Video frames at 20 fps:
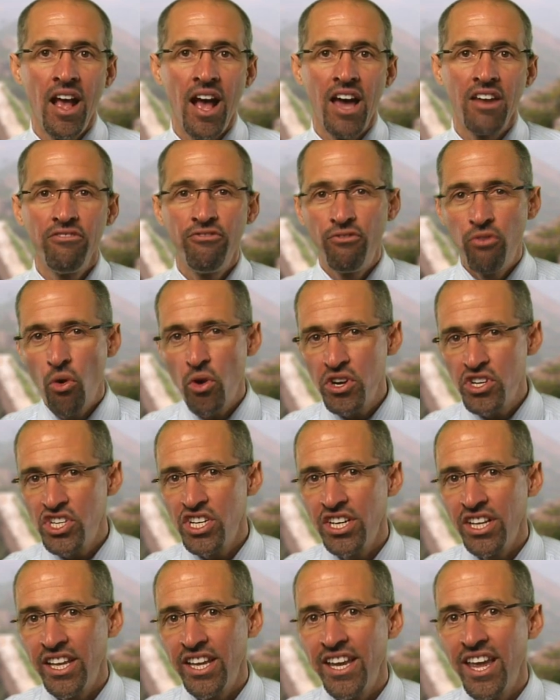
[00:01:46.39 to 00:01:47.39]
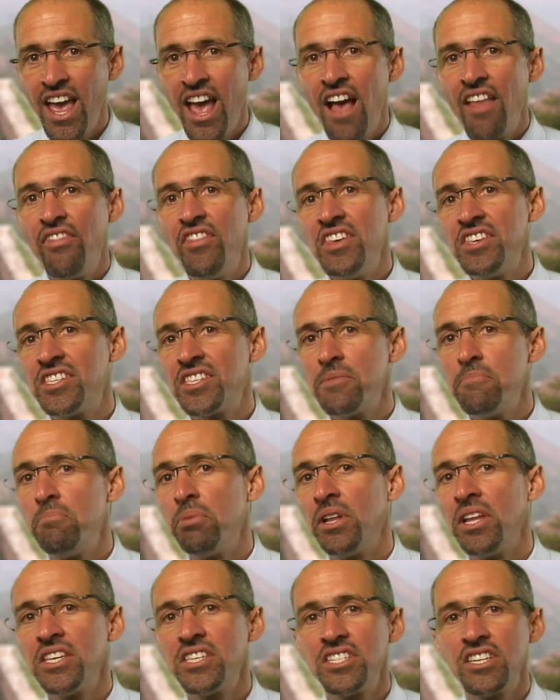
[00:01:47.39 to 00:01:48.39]
Unfortunately, this
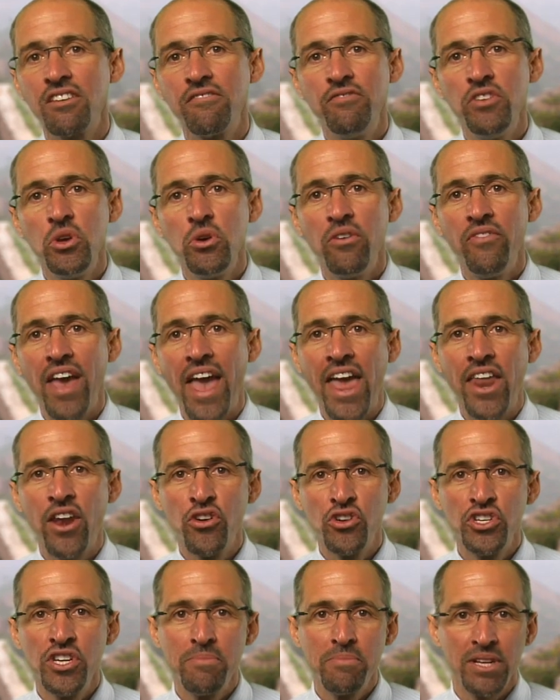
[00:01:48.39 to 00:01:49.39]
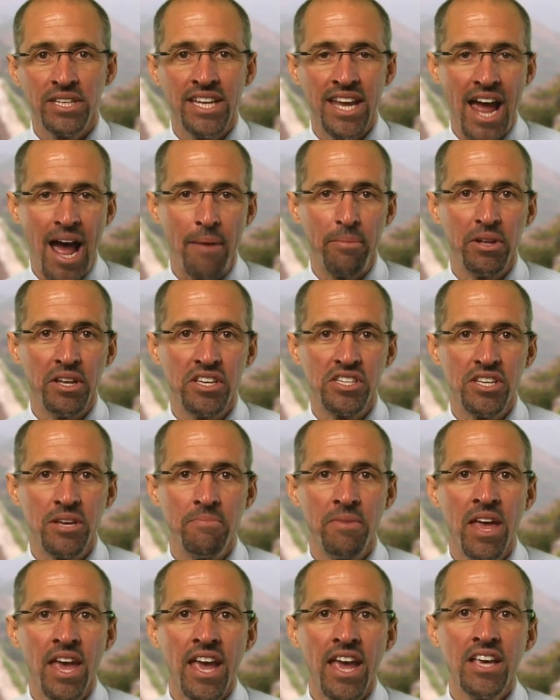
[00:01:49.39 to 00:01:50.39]
simplistic view of energy
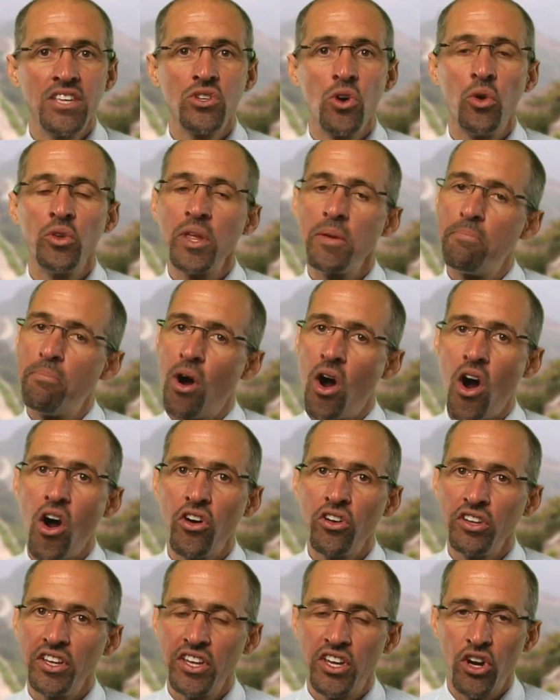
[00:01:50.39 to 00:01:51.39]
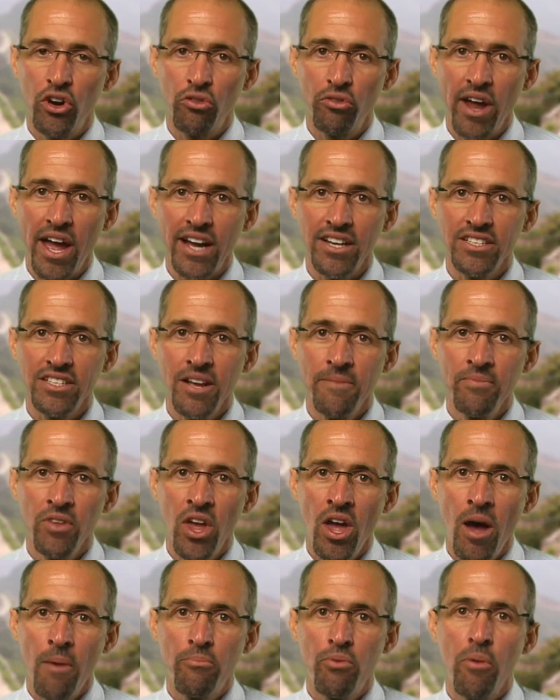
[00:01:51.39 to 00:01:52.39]
metabolism is only partly correct.
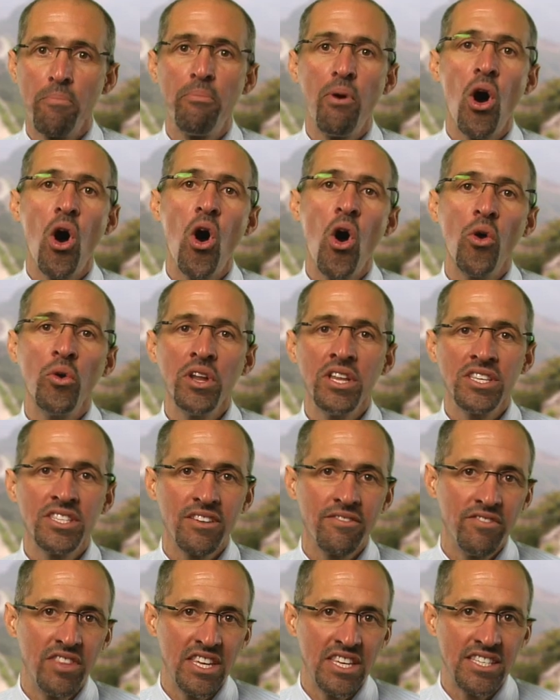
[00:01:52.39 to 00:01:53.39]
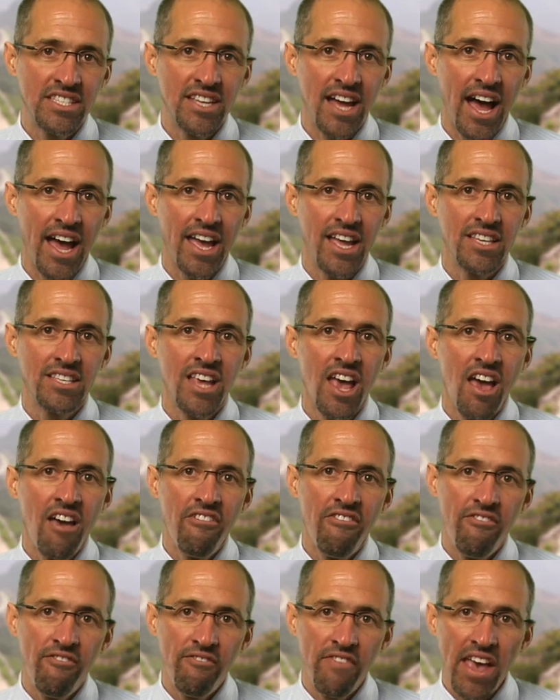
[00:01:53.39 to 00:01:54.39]
Proponents of these diets
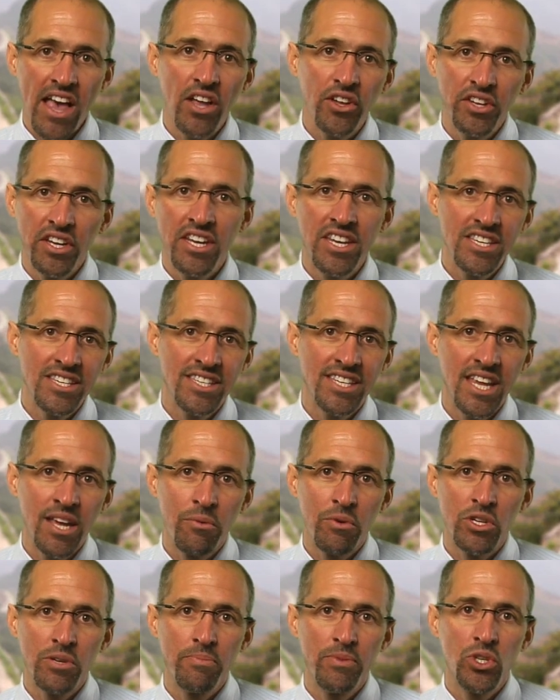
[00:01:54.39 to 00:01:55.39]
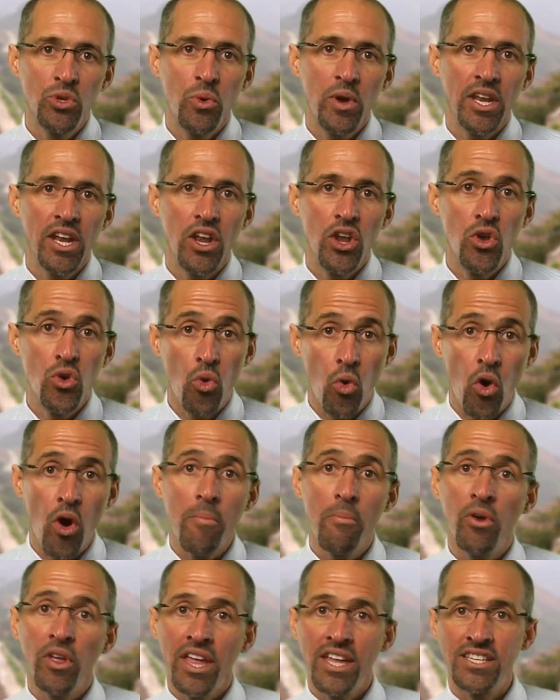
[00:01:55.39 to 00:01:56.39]
fail to distinguish between a
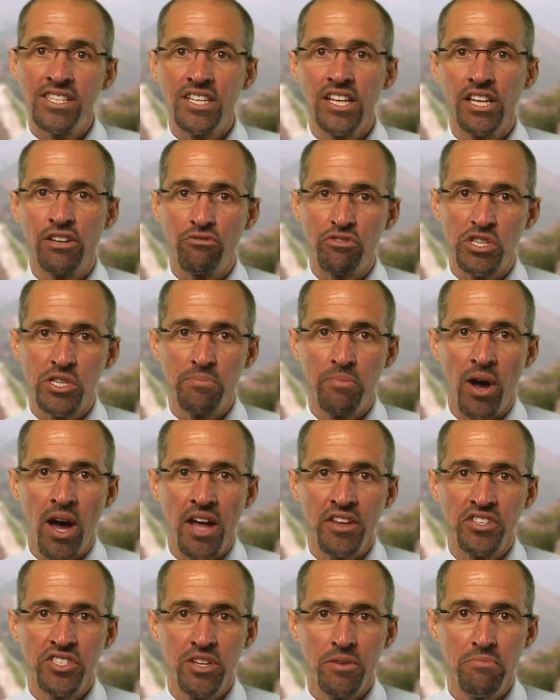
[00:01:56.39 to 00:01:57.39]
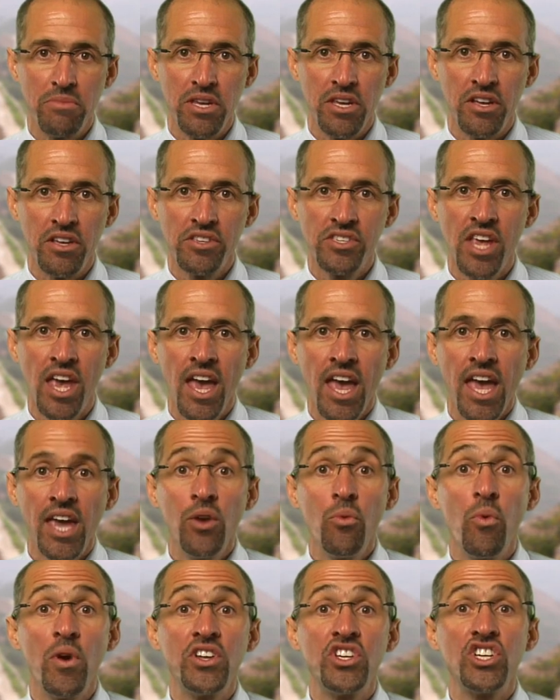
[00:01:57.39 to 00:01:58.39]
normal insulin response to meals,
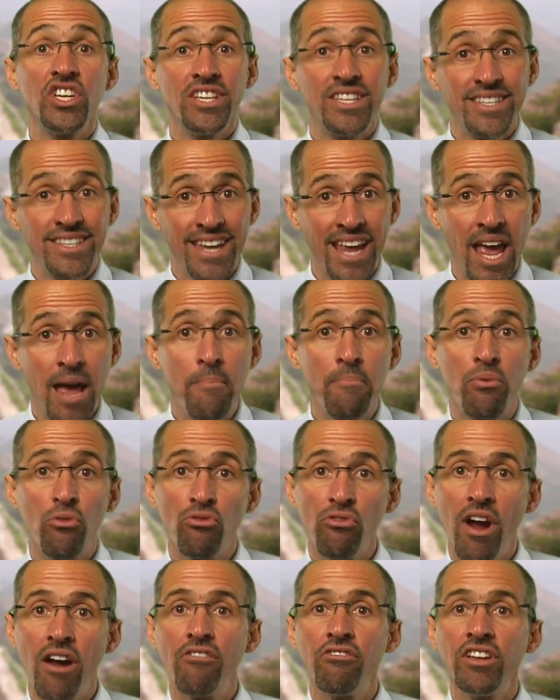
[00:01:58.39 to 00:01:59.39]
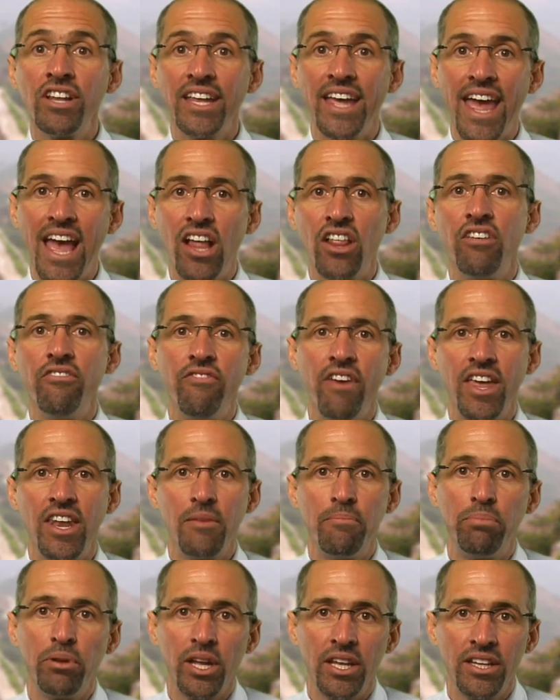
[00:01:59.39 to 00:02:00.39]
in which temporarily
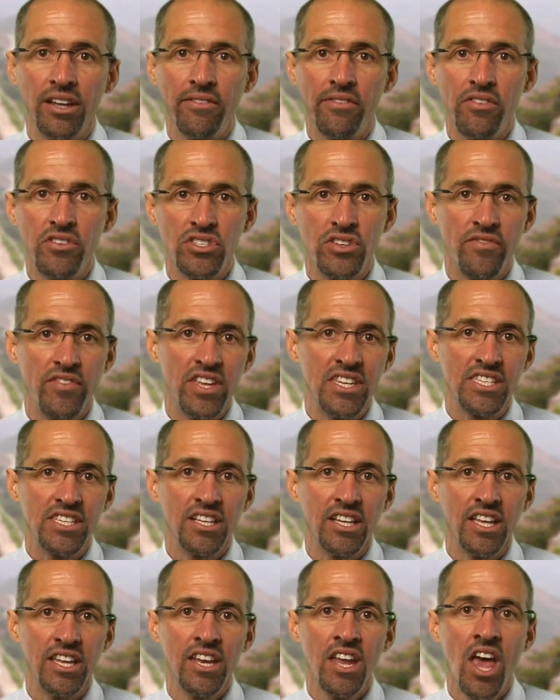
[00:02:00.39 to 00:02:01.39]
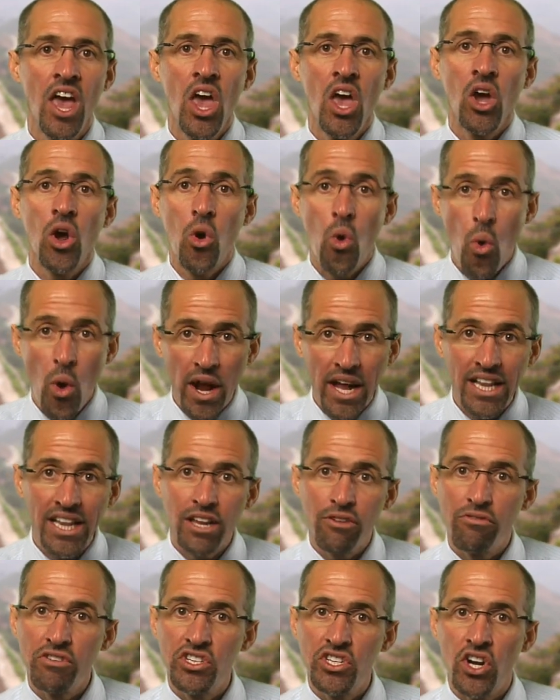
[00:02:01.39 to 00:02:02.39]
elevated blood levels of insulin
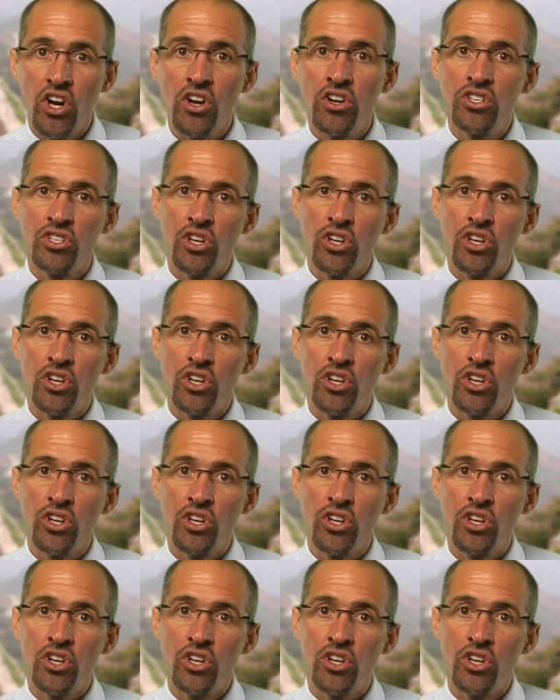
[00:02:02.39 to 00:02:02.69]
quickly return